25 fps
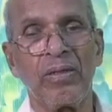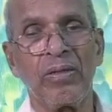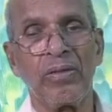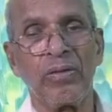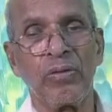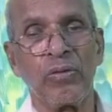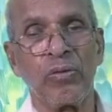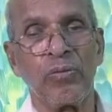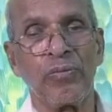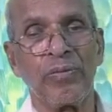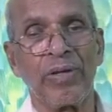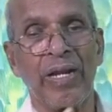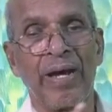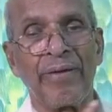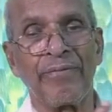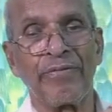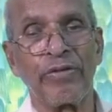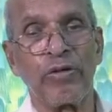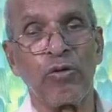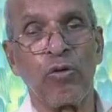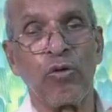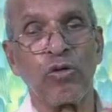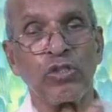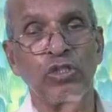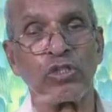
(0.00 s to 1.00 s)
you will have
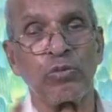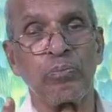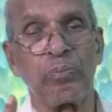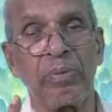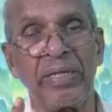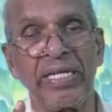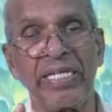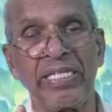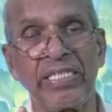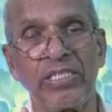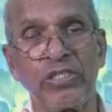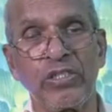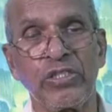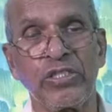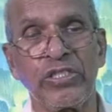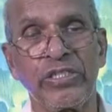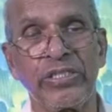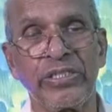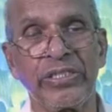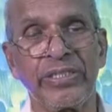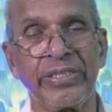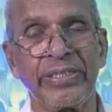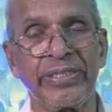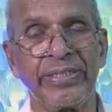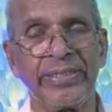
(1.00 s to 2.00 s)
no
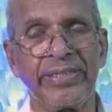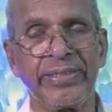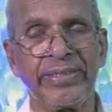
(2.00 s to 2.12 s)
speech.